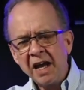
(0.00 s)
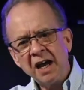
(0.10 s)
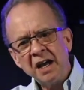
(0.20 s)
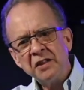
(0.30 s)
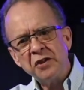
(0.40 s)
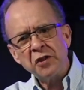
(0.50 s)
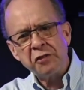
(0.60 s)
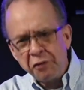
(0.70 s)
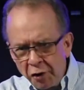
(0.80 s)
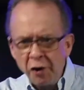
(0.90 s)
Uh, the
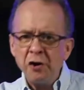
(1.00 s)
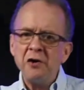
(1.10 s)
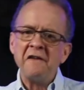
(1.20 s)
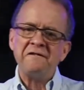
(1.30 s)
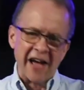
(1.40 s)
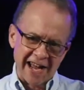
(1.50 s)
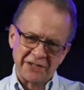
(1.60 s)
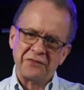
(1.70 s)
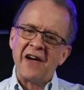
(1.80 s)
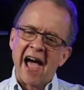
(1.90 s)
third
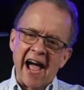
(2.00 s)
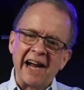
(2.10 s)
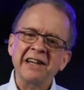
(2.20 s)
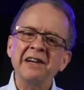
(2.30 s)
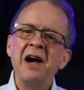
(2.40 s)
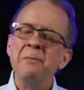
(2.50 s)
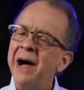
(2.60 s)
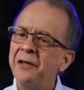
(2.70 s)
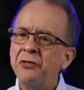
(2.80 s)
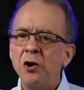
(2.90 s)
fast fact
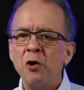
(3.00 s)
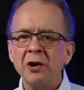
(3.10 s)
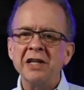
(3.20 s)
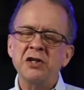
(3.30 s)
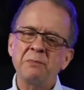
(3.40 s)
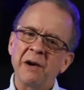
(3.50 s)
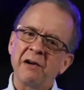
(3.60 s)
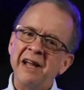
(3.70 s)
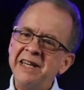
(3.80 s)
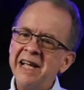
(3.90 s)
about the Holy
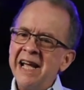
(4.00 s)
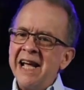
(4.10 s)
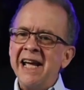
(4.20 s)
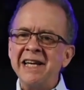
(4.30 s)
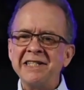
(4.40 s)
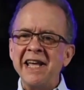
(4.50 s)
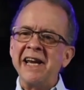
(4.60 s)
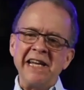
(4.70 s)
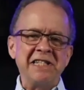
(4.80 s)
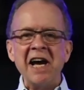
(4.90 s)
Spirit is
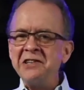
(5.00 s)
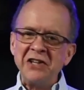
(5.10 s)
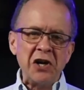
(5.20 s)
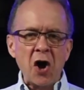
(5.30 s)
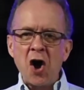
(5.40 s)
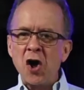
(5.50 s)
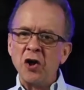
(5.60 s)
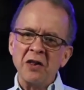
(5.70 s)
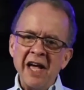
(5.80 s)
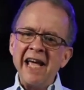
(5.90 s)
that he does it
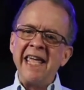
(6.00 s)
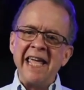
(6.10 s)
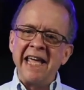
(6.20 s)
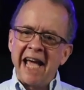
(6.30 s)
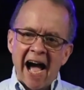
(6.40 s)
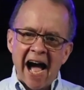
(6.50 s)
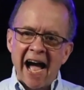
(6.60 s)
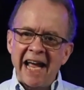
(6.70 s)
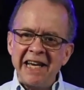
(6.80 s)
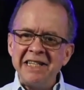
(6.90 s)
all. He
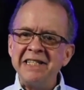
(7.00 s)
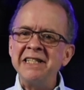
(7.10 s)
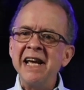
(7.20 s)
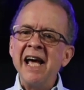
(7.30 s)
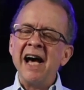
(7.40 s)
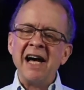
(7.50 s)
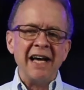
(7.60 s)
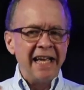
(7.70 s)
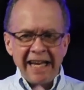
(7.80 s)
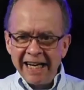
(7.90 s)
guides,
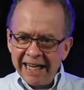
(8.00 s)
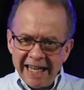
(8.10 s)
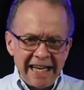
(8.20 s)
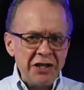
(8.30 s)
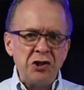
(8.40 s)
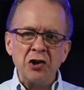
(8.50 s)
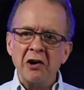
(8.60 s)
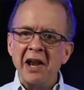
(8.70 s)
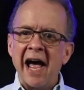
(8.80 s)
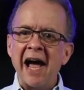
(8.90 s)
uh, he leads
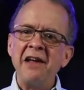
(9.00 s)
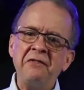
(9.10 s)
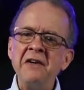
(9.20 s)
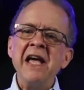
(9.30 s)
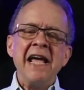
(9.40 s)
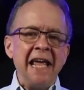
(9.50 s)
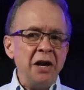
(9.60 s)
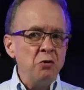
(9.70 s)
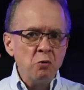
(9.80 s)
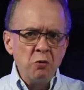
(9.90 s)
your life,
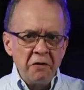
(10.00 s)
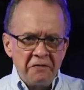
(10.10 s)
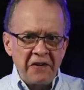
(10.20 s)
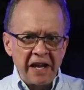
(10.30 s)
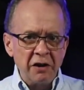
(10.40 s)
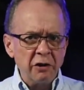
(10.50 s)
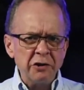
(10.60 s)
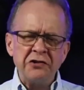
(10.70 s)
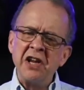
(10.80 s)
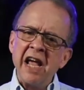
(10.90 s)
he
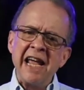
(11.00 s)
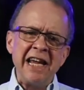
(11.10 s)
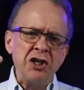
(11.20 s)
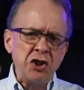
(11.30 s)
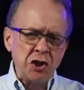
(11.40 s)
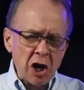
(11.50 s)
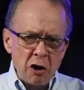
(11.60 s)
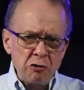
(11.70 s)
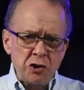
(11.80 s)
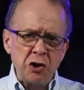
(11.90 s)
reveals, he
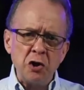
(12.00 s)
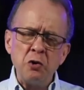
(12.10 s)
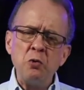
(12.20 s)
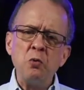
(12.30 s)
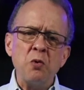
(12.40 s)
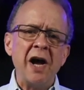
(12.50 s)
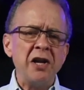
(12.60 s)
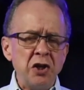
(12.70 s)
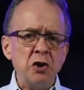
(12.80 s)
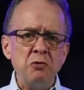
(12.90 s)
shows you
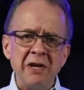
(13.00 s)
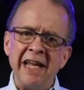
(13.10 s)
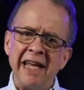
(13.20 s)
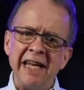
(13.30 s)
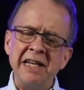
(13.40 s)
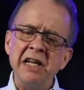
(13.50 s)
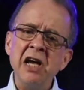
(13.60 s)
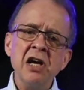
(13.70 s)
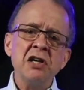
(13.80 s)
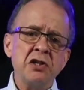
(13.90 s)
what you need
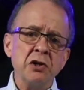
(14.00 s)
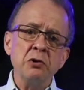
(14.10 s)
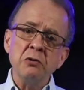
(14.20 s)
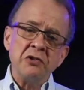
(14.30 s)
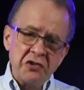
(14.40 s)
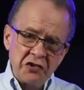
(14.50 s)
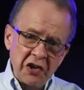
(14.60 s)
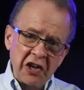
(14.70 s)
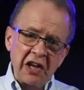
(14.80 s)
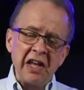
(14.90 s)
to
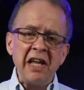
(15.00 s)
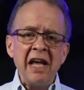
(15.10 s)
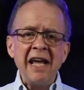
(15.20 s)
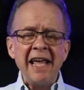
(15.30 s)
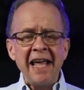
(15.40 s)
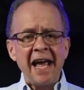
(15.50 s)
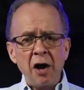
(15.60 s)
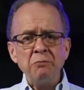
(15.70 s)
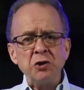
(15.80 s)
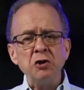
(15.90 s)
see, he
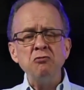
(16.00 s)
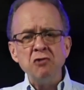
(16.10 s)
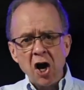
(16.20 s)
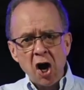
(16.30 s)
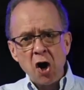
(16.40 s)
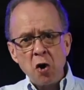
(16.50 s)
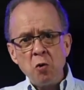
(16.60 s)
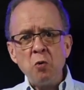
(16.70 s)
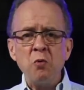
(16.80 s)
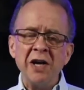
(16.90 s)
helps you
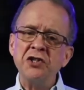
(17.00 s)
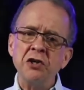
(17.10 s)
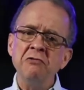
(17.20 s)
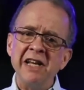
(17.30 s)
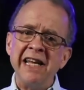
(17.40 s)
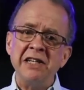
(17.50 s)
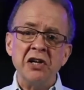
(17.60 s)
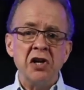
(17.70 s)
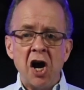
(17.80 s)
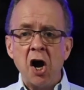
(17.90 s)
know what you need
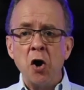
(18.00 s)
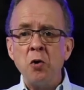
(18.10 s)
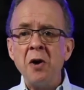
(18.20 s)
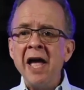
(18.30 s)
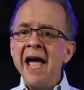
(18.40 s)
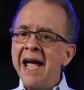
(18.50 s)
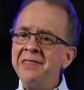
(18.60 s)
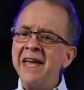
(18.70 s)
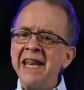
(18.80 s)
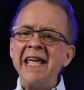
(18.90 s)
to know,
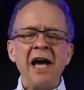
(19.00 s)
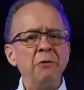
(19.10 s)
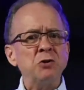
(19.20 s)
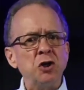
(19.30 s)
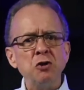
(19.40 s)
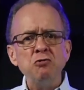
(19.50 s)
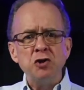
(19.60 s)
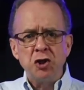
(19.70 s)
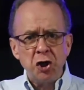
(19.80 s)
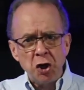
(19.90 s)
and then he helps you
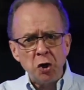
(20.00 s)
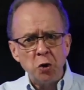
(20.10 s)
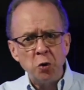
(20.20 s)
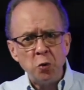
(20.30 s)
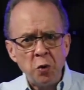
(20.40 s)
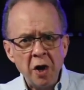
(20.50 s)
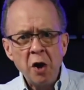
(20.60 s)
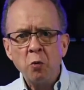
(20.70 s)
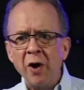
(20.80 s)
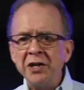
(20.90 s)
do
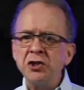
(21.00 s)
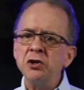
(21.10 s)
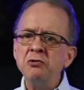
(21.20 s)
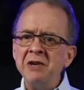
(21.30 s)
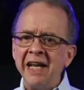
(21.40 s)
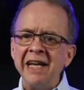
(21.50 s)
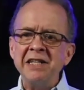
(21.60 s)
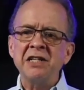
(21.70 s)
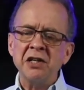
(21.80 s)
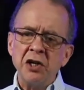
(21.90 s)
what you
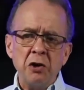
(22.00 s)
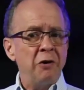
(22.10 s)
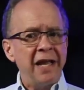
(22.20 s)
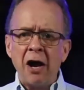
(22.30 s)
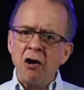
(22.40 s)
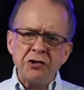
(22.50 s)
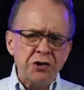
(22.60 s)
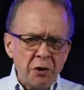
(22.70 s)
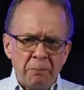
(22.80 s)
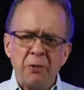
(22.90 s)
need to do. He
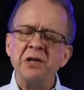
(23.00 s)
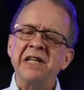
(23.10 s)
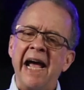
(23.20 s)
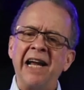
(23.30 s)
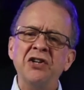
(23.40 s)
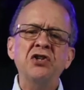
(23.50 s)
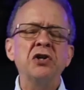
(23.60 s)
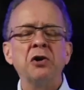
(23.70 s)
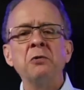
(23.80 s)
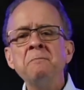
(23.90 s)
also protects
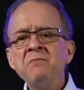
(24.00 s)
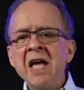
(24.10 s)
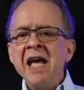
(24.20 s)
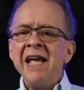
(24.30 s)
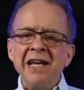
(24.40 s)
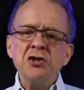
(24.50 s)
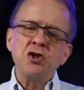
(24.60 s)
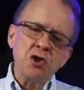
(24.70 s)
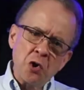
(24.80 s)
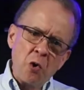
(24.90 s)
you. In
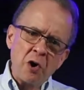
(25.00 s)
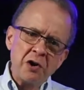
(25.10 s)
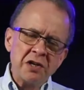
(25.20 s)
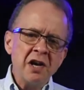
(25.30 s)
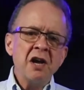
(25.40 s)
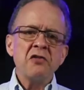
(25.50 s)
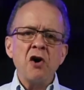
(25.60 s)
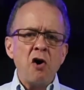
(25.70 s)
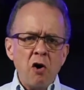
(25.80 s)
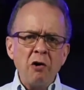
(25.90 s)
short,
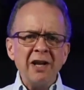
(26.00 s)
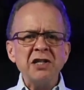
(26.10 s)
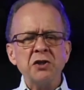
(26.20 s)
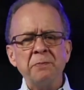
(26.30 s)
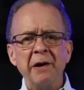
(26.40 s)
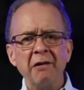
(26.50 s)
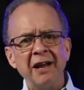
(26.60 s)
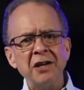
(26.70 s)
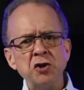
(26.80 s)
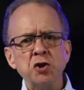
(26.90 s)
the Holy
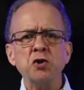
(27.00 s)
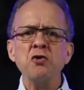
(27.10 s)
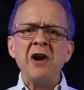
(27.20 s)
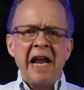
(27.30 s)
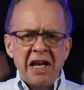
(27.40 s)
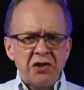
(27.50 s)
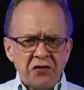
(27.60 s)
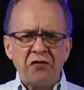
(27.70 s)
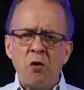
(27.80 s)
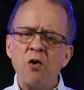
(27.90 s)
Spirit
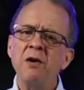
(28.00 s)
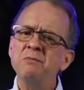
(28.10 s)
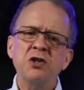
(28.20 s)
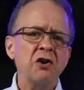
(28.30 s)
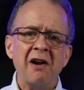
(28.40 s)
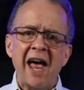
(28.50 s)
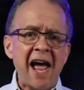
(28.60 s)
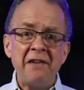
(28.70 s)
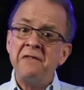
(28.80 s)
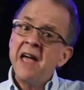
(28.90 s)
transforms your
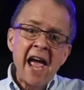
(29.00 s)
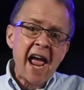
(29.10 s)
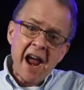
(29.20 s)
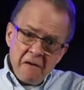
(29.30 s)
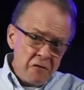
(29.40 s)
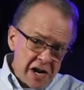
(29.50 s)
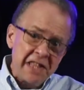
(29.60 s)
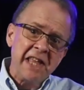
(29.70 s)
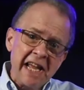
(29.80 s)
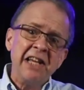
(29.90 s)
life.
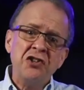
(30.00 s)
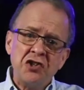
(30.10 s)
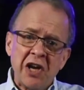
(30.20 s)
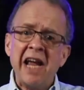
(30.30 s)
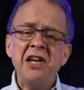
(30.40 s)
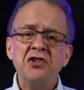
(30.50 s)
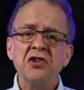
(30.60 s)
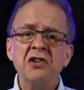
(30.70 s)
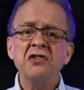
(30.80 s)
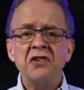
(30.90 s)
Everything
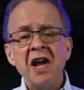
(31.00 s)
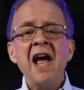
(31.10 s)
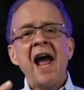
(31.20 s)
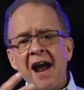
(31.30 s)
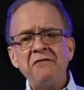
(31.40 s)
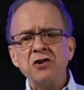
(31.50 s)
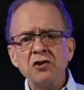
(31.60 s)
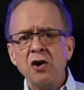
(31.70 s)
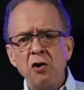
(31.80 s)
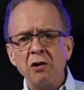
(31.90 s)
changes after
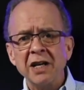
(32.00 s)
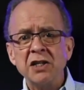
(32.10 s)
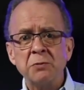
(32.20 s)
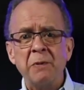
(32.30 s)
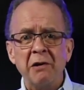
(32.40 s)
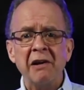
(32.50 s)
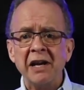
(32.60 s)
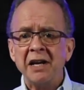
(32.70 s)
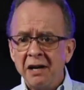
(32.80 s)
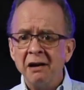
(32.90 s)
the Holy
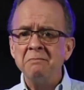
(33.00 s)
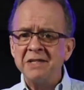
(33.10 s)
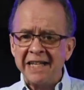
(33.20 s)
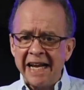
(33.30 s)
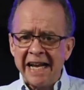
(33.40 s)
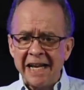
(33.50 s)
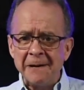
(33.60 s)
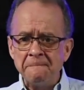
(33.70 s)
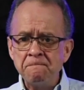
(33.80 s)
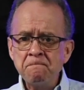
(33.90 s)
Spirit comes
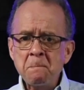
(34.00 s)
in.